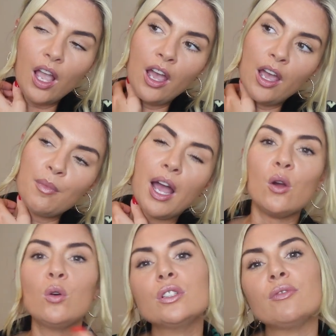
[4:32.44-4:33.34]

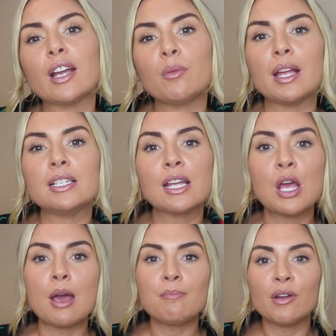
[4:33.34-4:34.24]
I also recommend
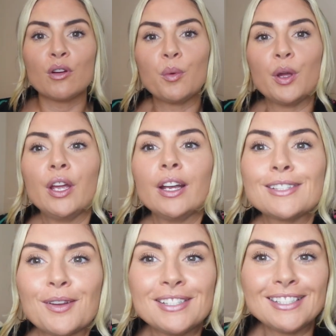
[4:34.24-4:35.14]
mirror work.
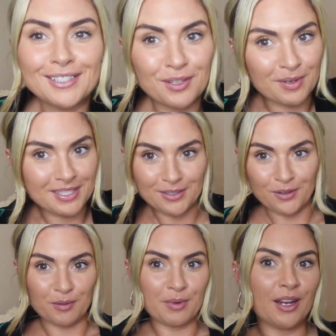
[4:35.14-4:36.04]
So I did this on my
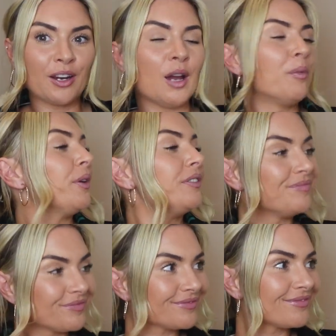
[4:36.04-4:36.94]
TikTok a minute ago,
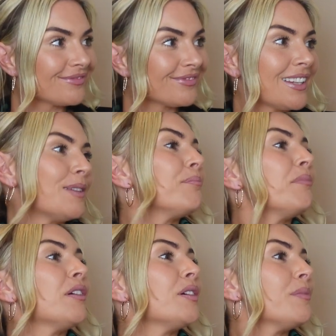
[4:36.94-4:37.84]
but
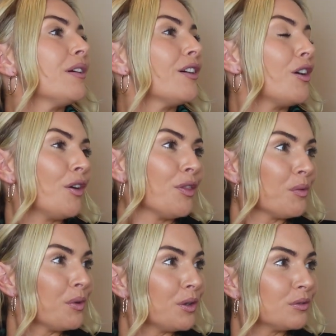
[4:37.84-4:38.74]
mirror, mirror on the
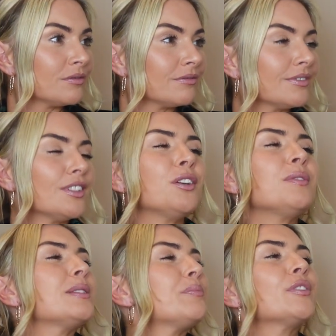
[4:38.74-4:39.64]
wall, who
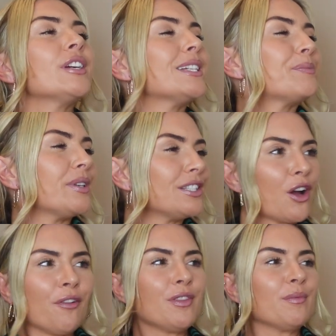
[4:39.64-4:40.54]
is the prettiest
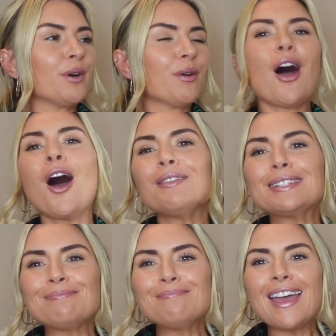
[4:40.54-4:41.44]
bitch of them all? Oh,
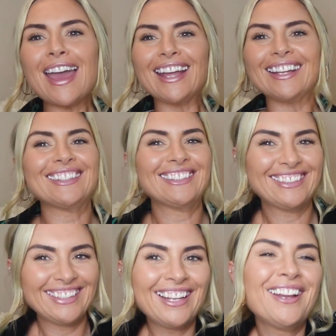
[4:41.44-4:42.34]

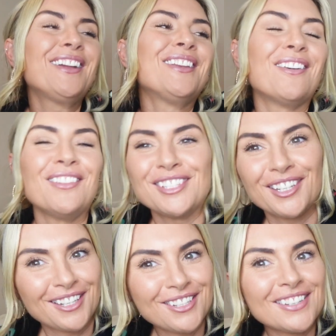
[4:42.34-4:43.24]
it's me! No, I'm really
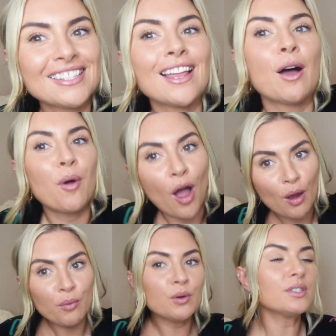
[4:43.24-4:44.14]
joking, I don't say that, but
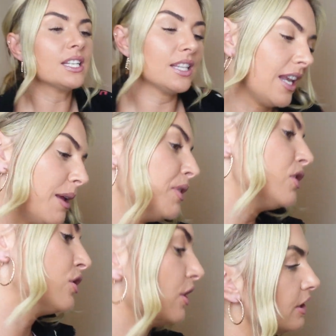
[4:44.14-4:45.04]
I will sit there. Let me
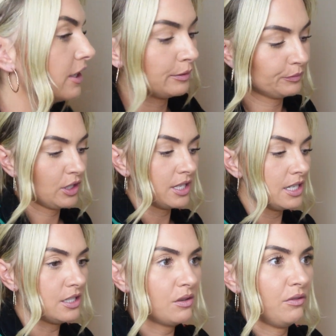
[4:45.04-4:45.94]
just show you, because I
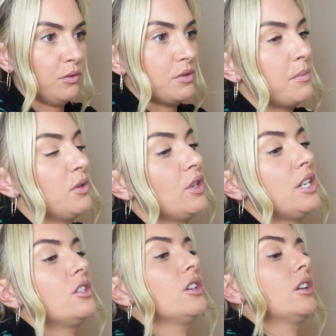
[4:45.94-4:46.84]
didn't do a full
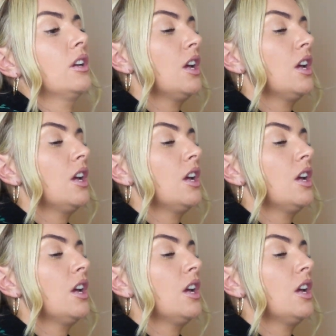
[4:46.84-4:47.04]
demonstration.